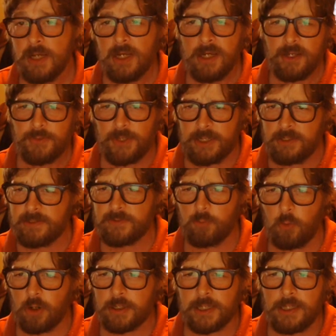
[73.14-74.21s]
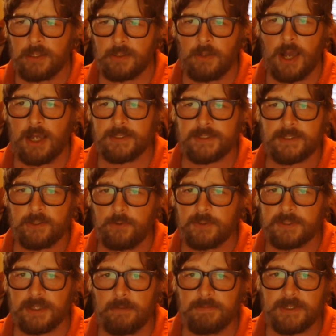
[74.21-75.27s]
They use working class too
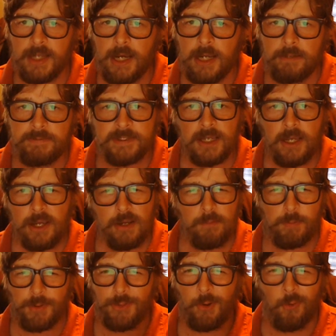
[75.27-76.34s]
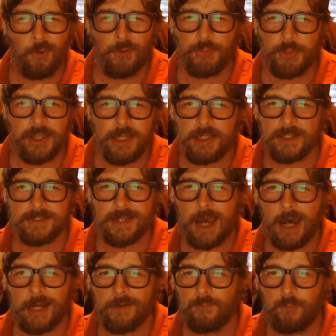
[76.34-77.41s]
sometimes, but the whole thing is
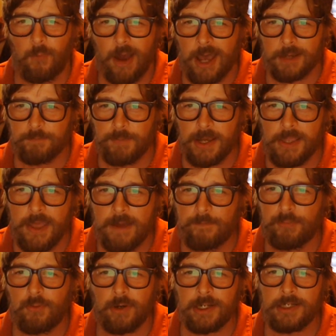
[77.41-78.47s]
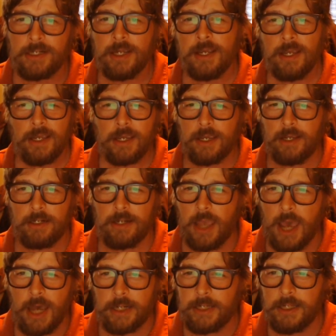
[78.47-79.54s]
out of whack by that point, and
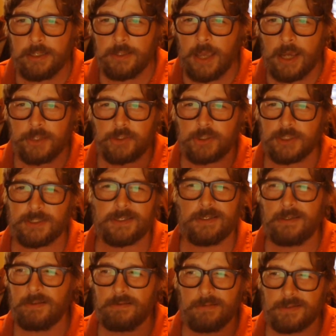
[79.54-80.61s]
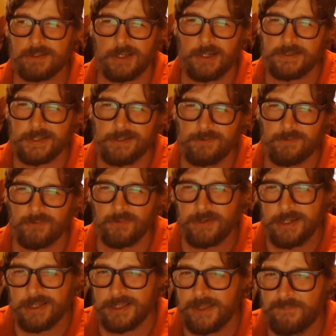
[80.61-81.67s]
adding that just doesn't
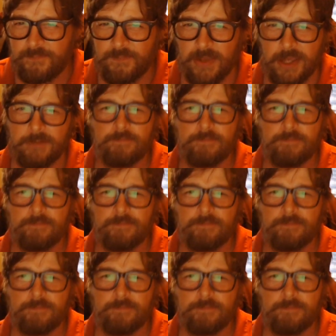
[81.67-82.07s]
really fit.